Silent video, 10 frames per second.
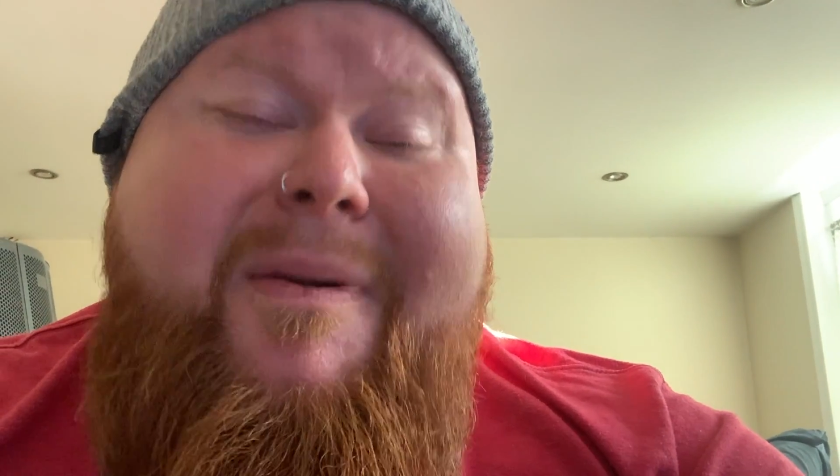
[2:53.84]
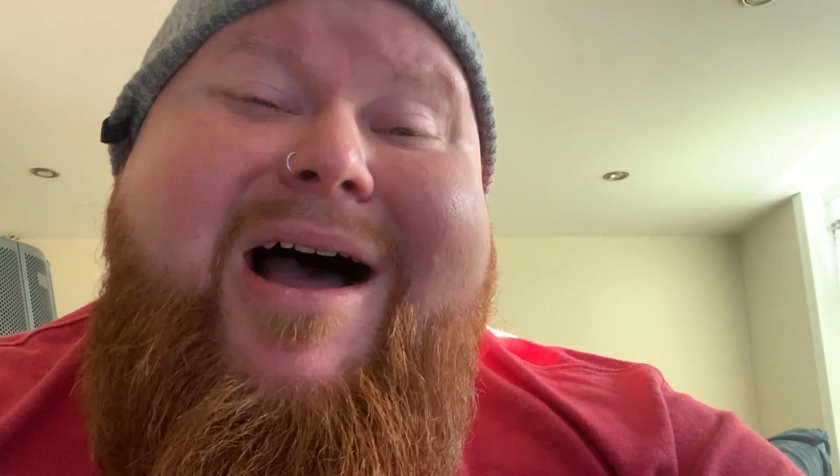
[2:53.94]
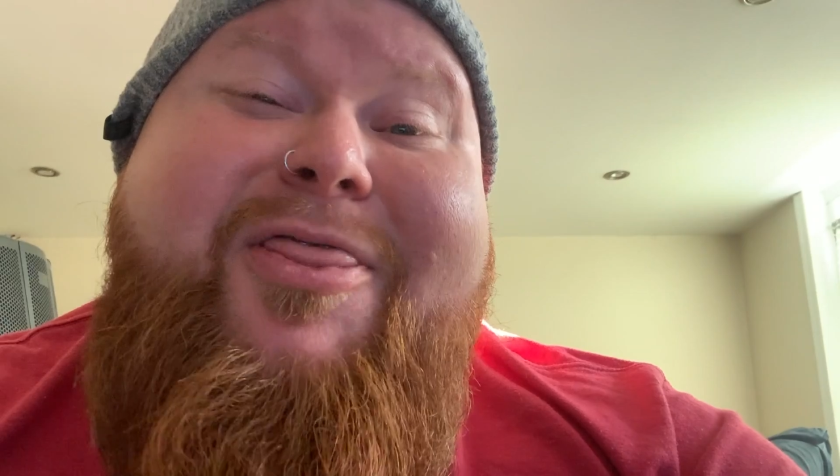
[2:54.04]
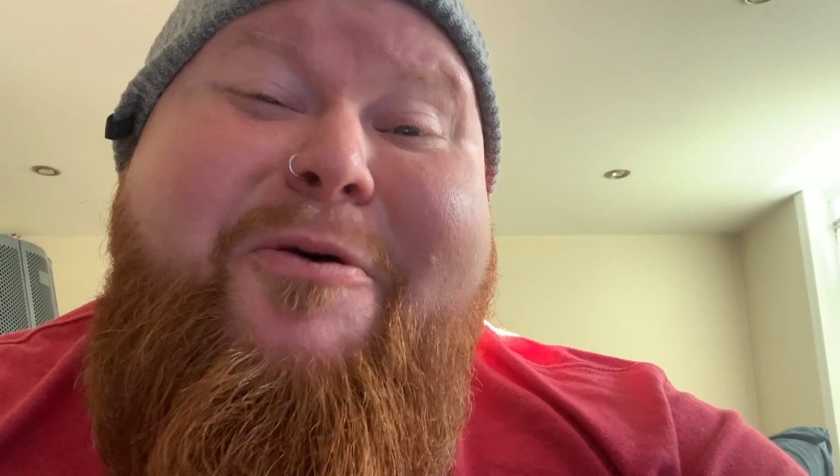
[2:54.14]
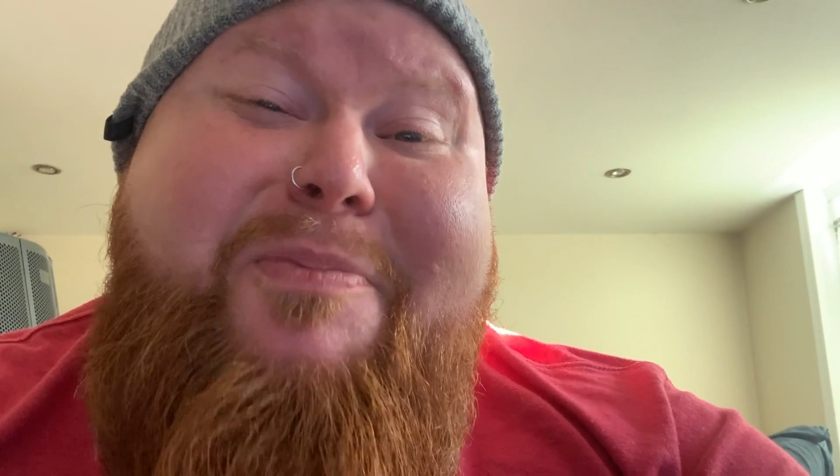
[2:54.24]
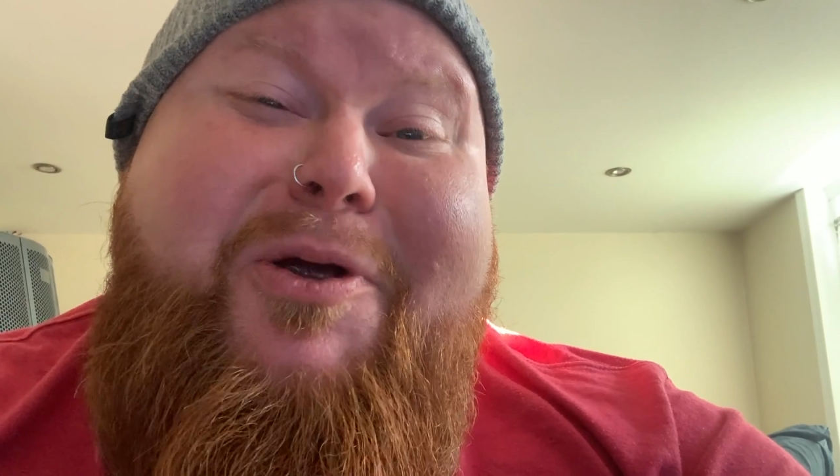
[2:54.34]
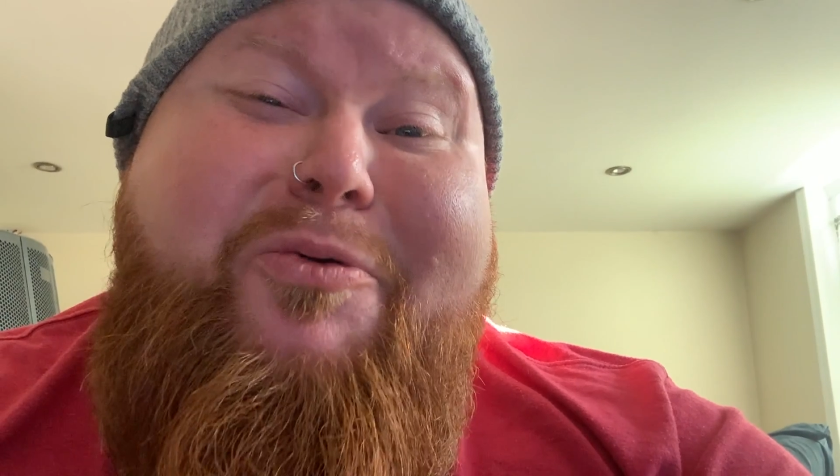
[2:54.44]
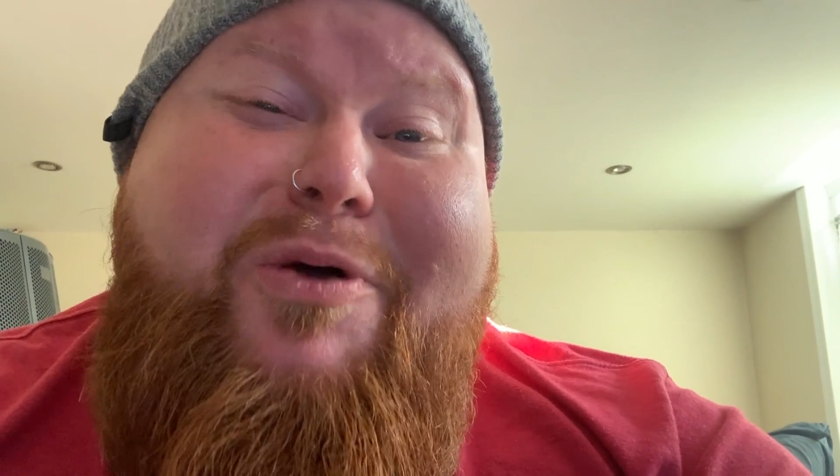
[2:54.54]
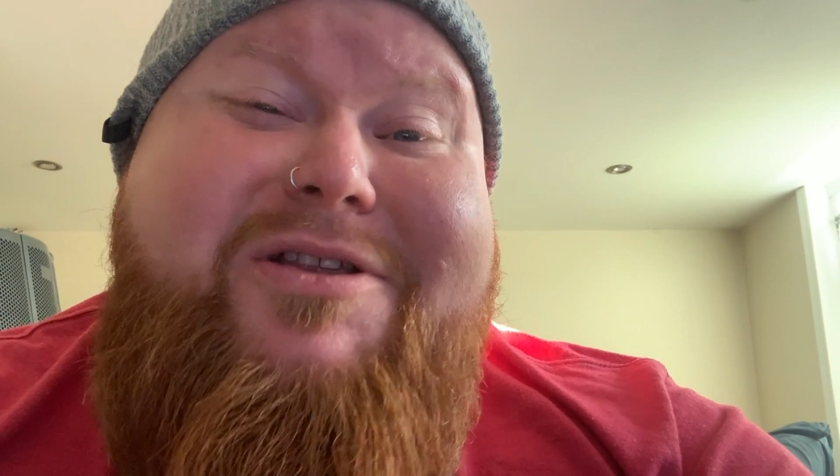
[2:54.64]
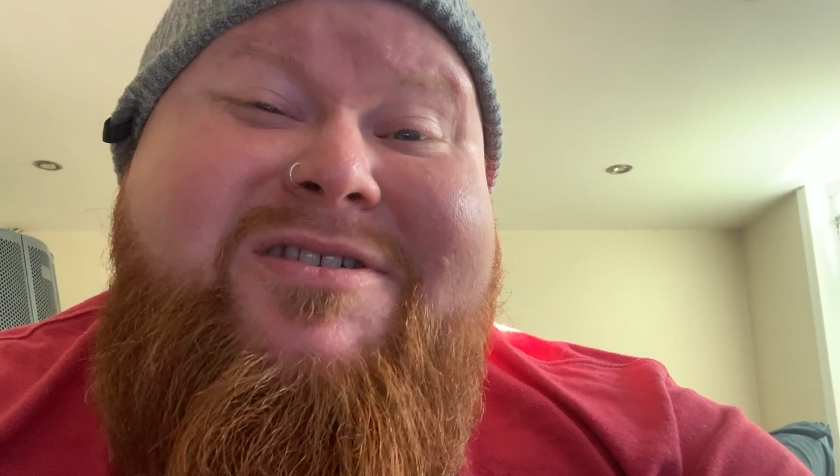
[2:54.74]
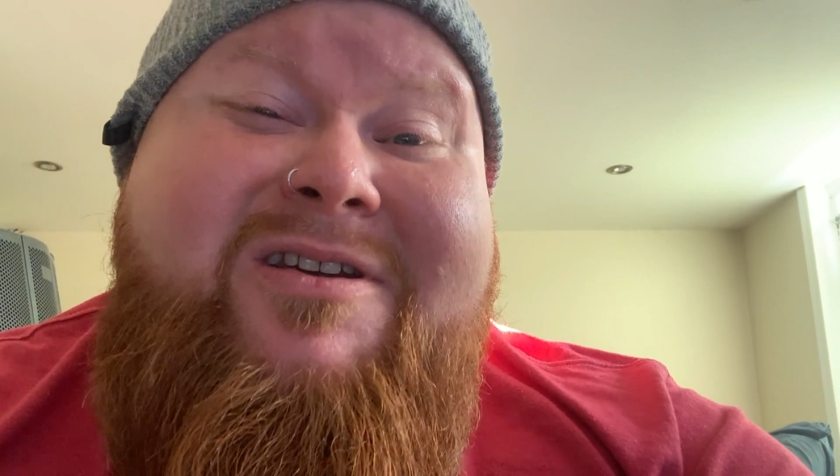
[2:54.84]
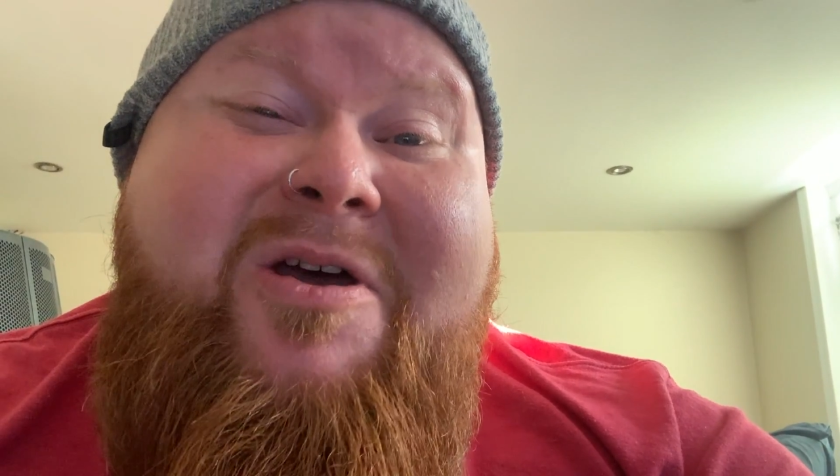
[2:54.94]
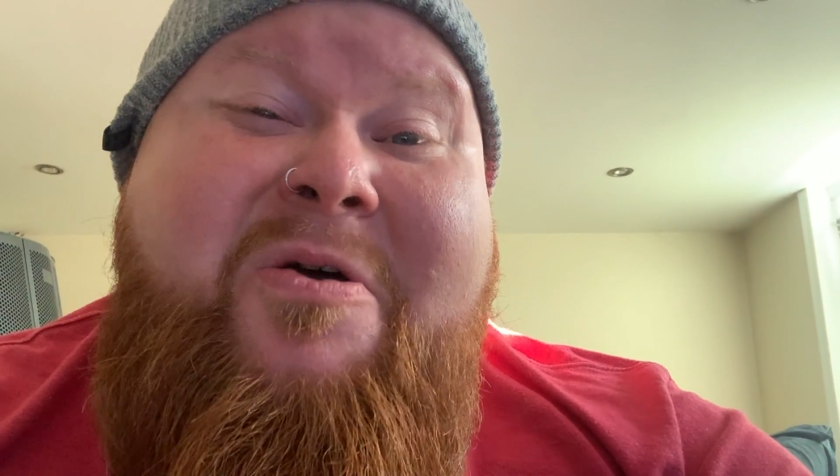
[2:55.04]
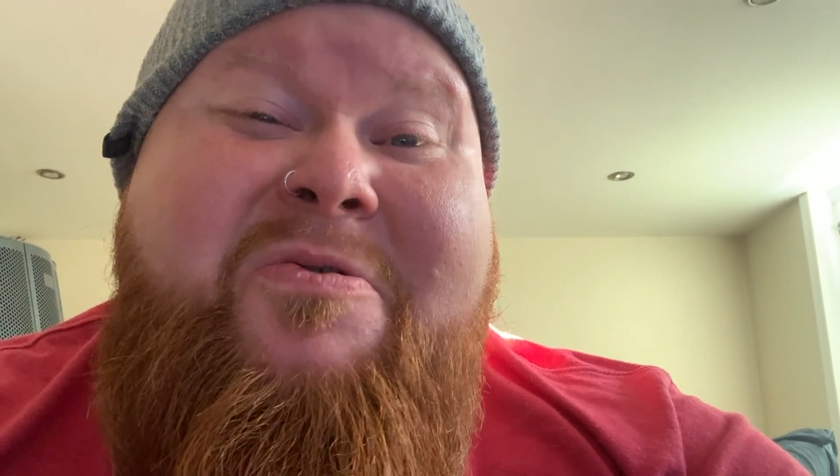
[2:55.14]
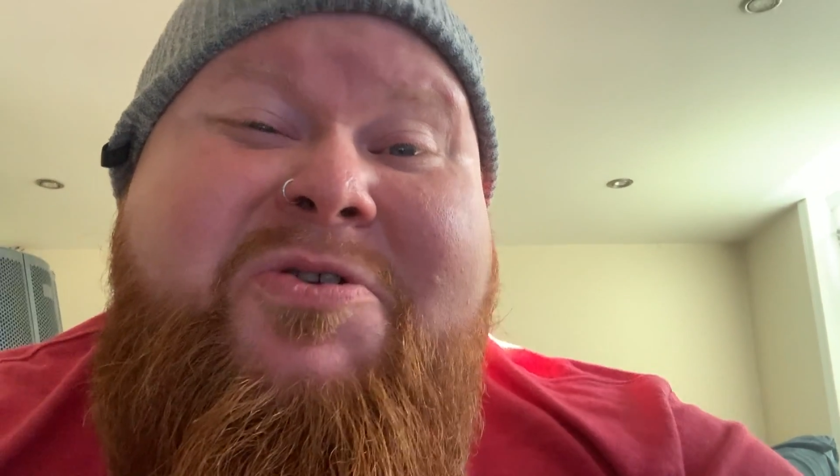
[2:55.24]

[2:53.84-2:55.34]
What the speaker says: The Beard wants to know.